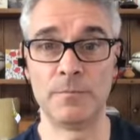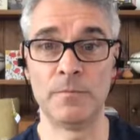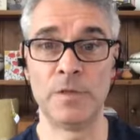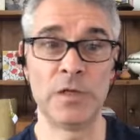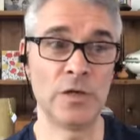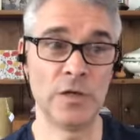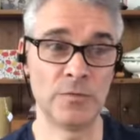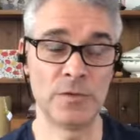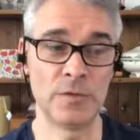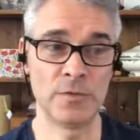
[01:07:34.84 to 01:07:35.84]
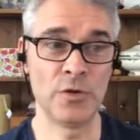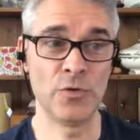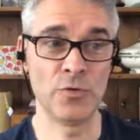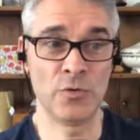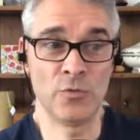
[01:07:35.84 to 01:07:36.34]
you know, the,
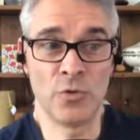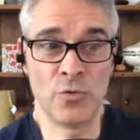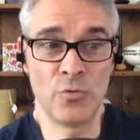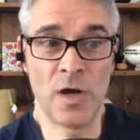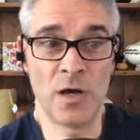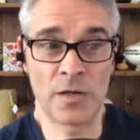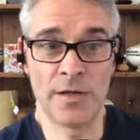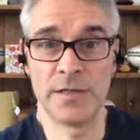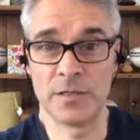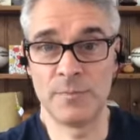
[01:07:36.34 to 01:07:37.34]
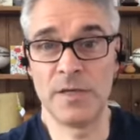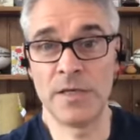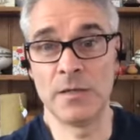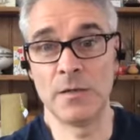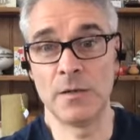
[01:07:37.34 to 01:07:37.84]
who who who are going to
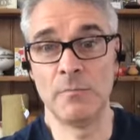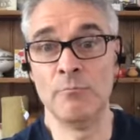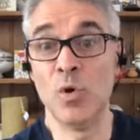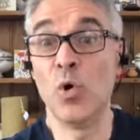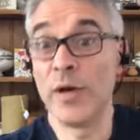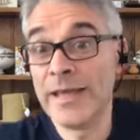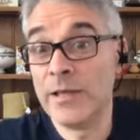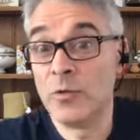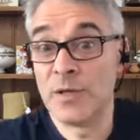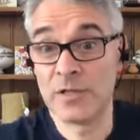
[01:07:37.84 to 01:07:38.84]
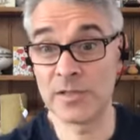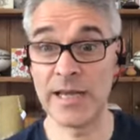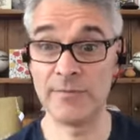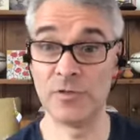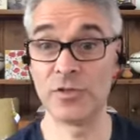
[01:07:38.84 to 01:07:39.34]
be more ill because they
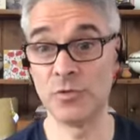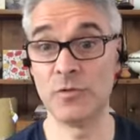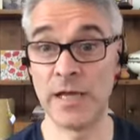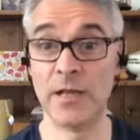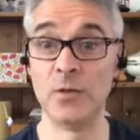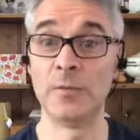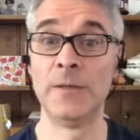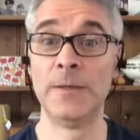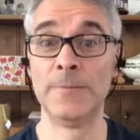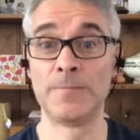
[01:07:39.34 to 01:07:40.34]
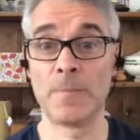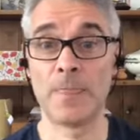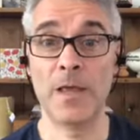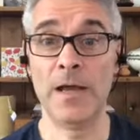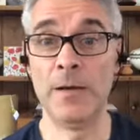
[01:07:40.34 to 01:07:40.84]
haven't sought help
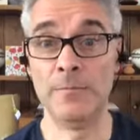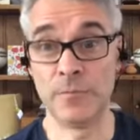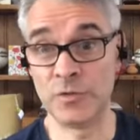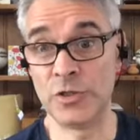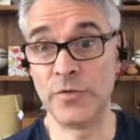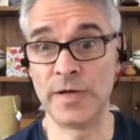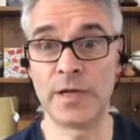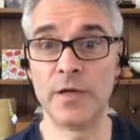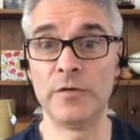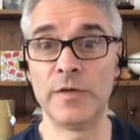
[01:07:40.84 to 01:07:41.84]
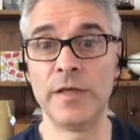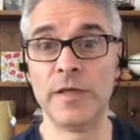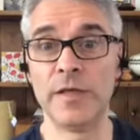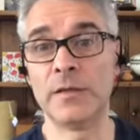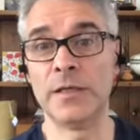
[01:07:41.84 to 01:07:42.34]
mm. um, during COVID
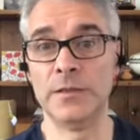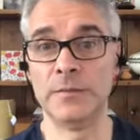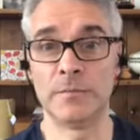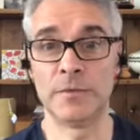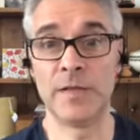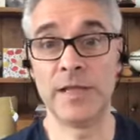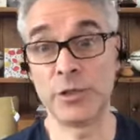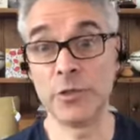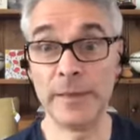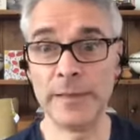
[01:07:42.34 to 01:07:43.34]
than than they should be.